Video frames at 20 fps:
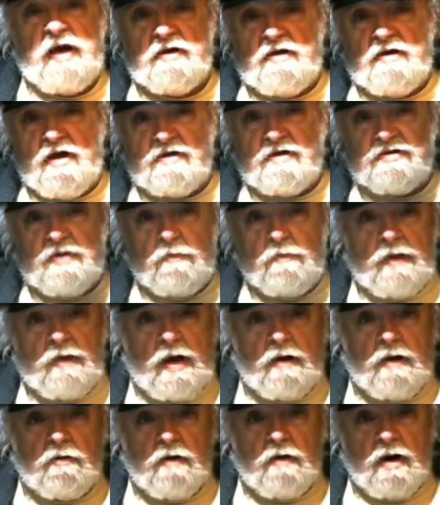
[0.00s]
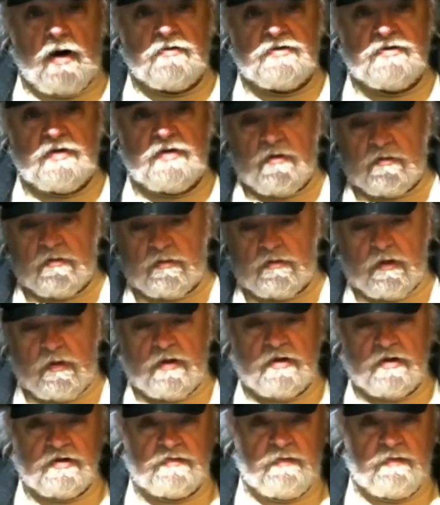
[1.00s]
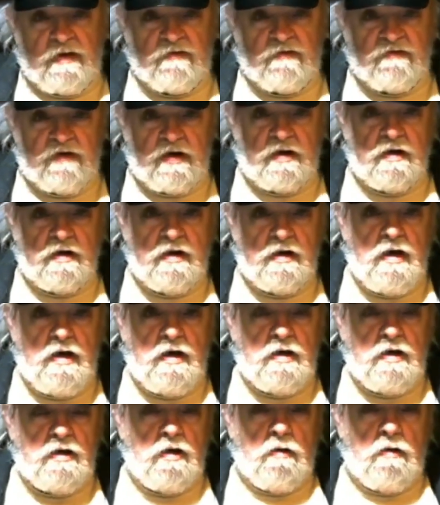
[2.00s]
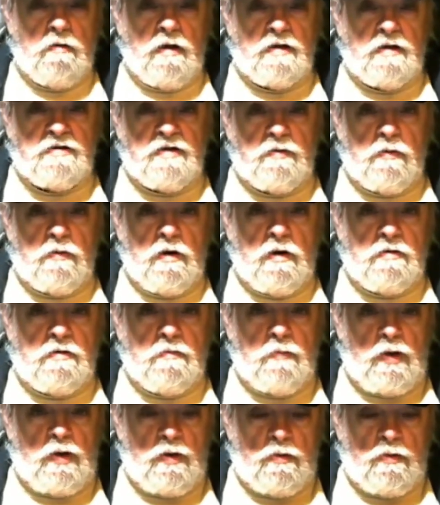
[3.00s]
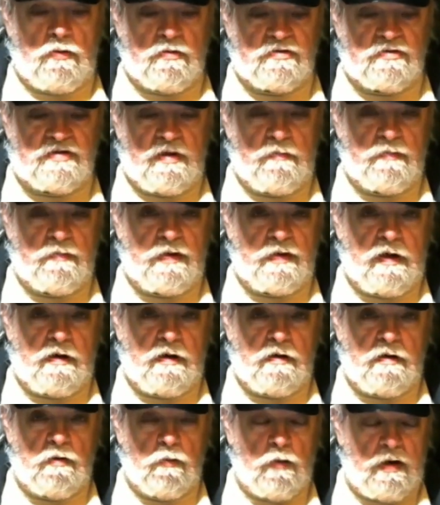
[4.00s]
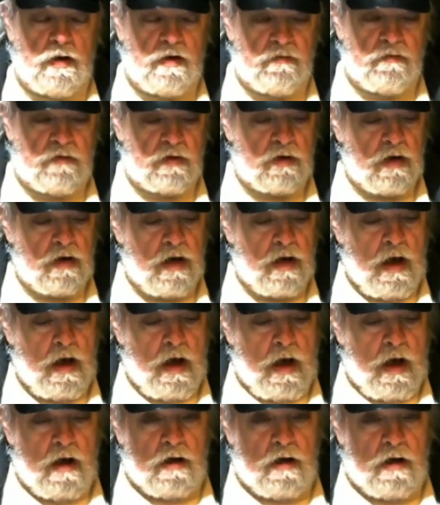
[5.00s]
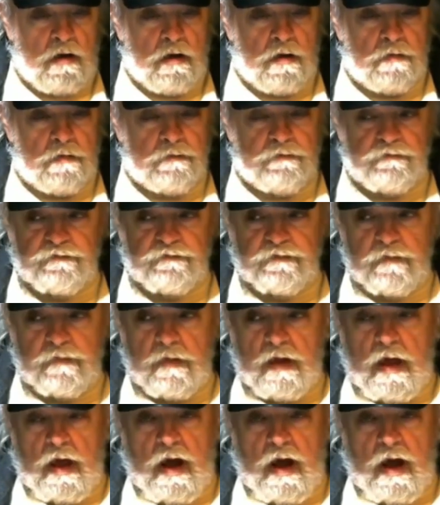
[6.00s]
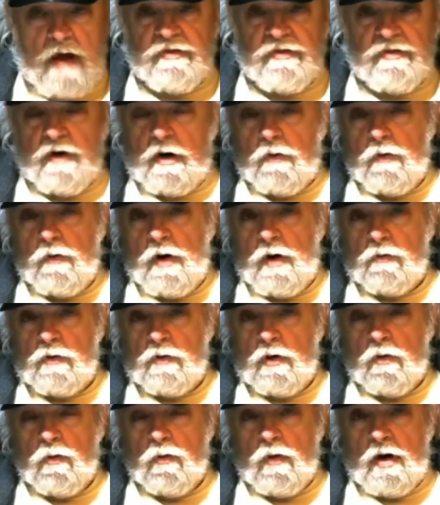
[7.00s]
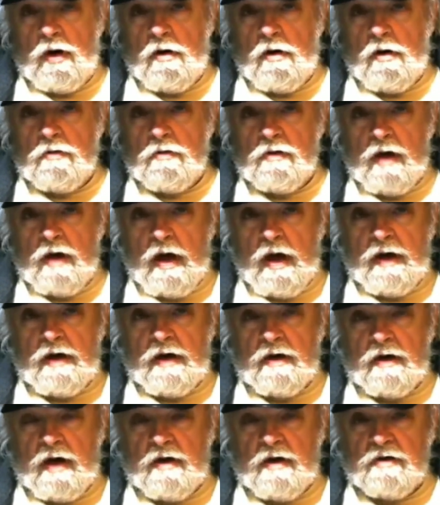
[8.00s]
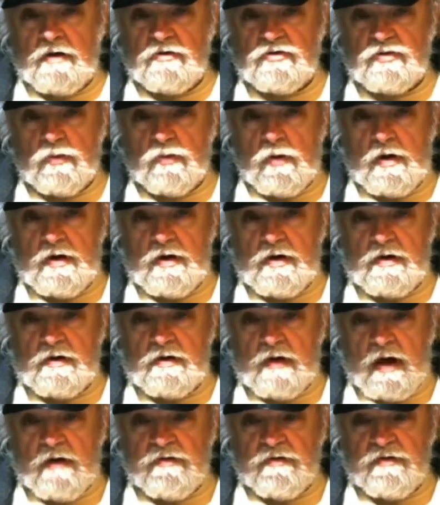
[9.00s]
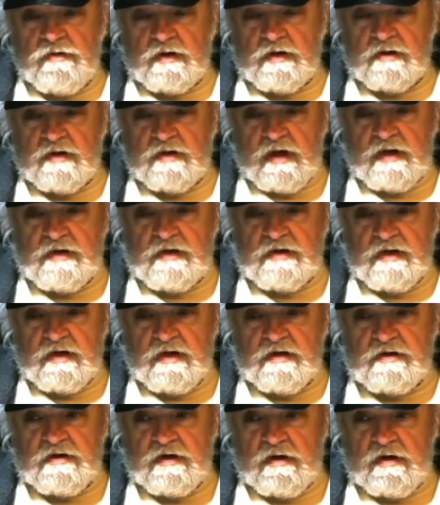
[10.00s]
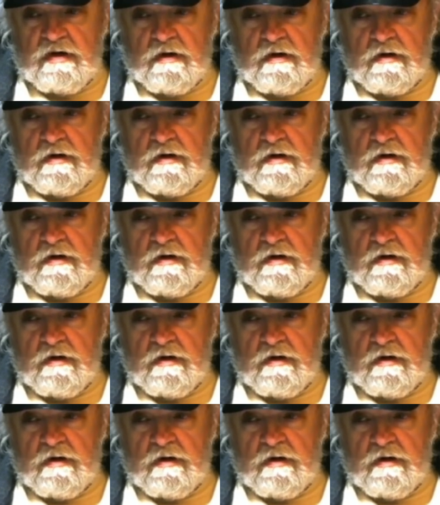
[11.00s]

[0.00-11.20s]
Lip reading: had custom backgrounds that looked really spiffy, you know, like they were on the moon or some planet or whatever. I thought it went real well. I enjoyed it. I think they did.